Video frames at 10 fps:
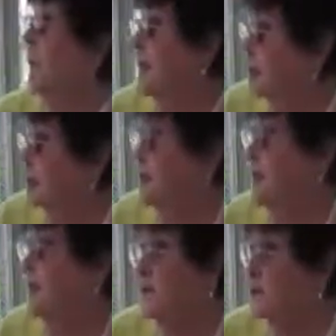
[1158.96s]
and it's
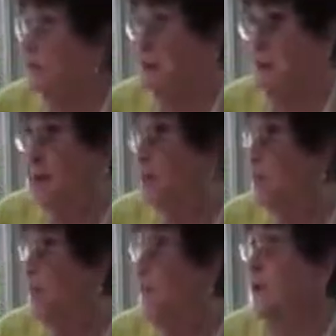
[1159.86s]
still very
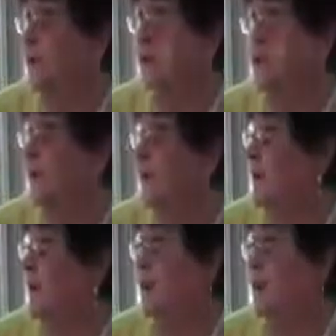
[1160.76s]
beautiful and